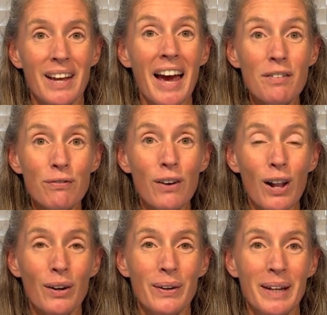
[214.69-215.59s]
and
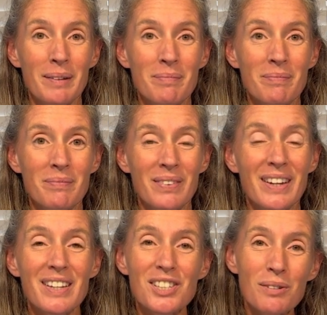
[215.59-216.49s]
follow Him.
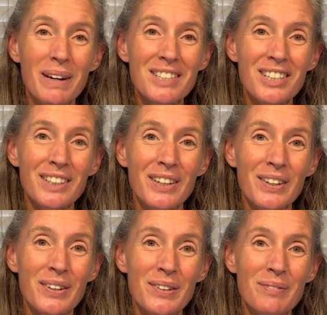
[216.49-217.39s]
Shabbat
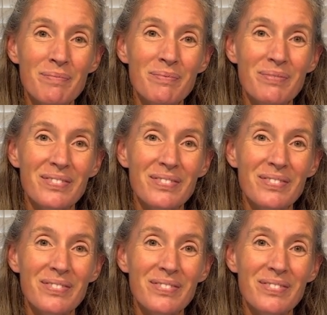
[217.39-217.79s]
Shalom.